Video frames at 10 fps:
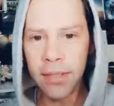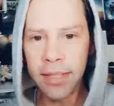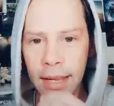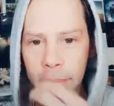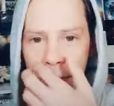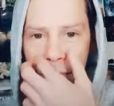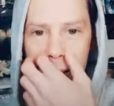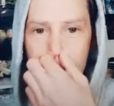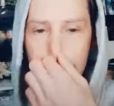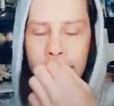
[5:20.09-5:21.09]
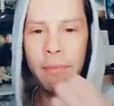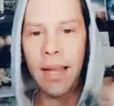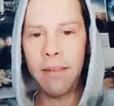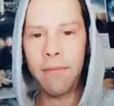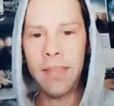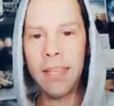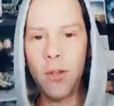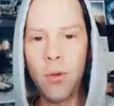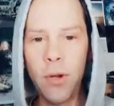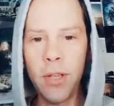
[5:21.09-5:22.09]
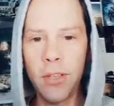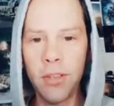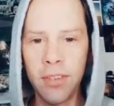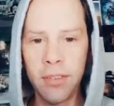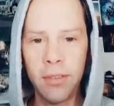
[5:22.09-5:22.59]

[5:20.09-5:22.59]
sup, MIV, who were you?